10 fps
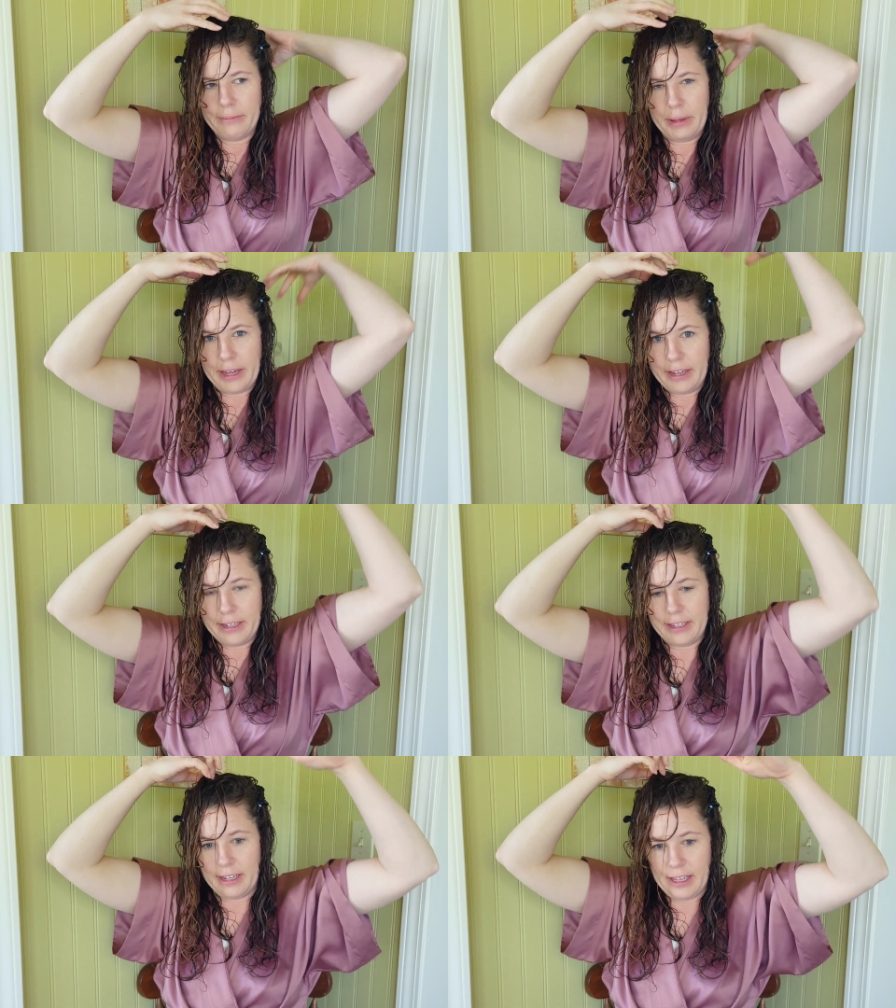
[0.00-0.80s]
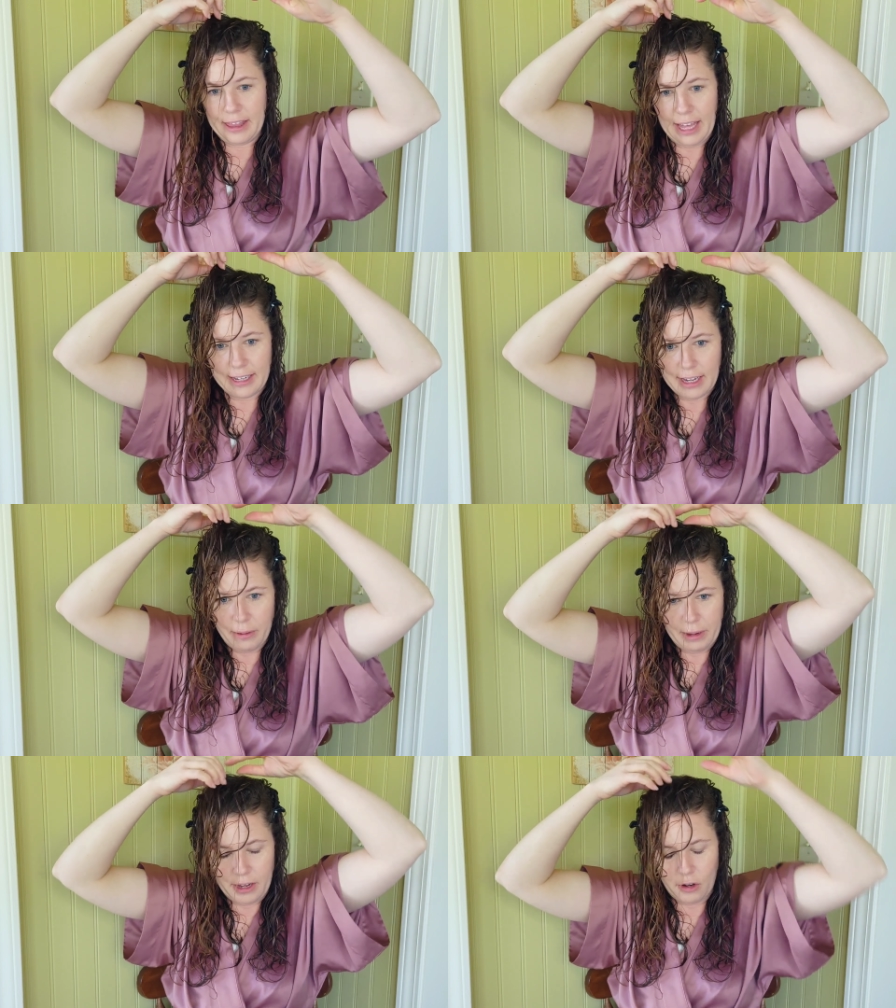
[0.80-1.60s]
because that's how
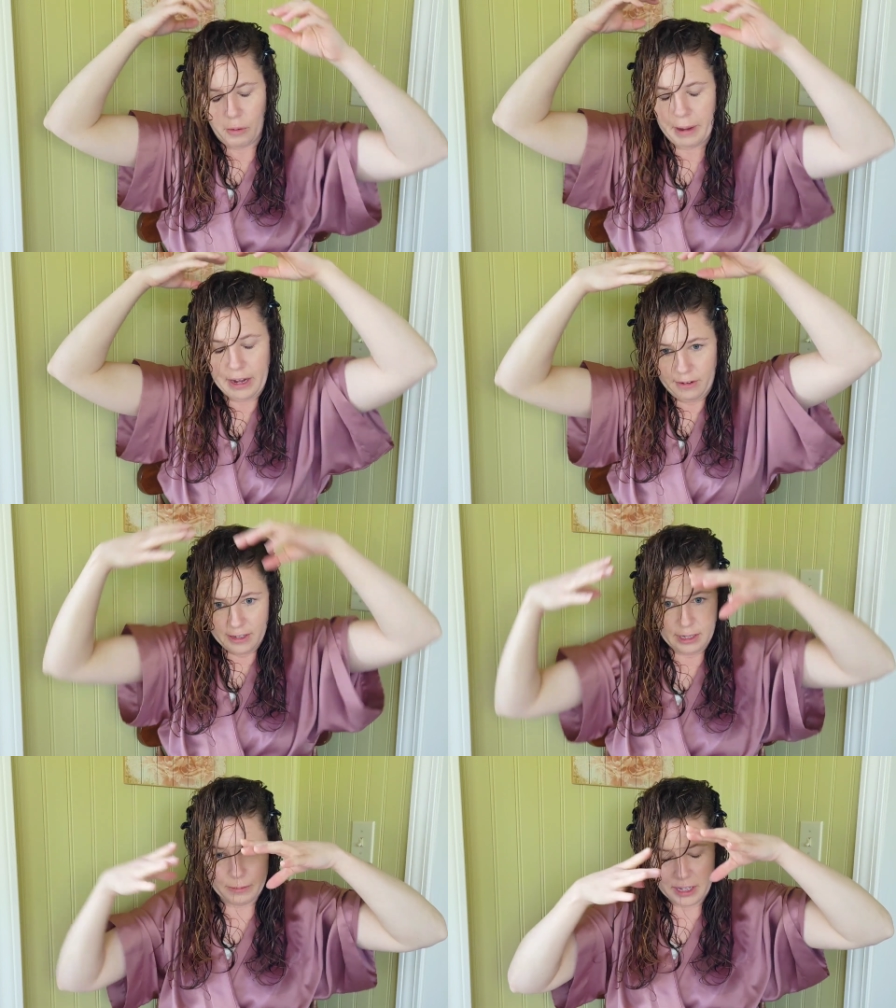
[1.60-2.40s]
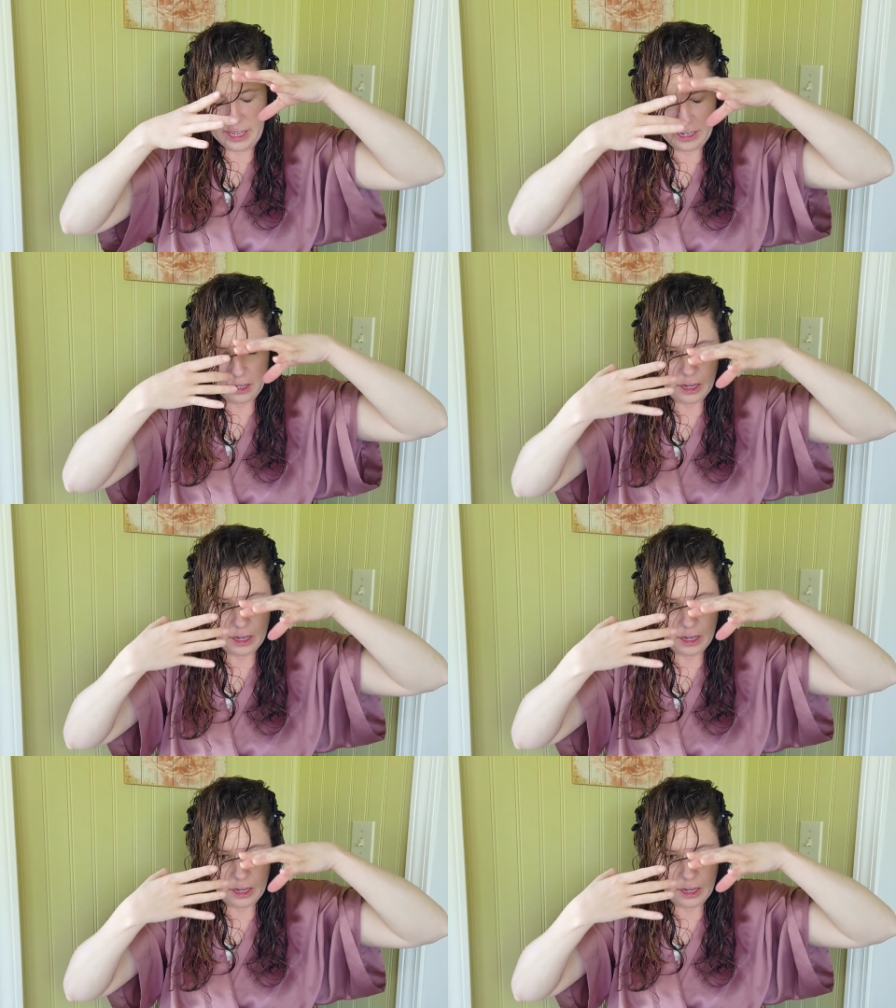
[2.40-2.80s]
my curl pattern seems to like to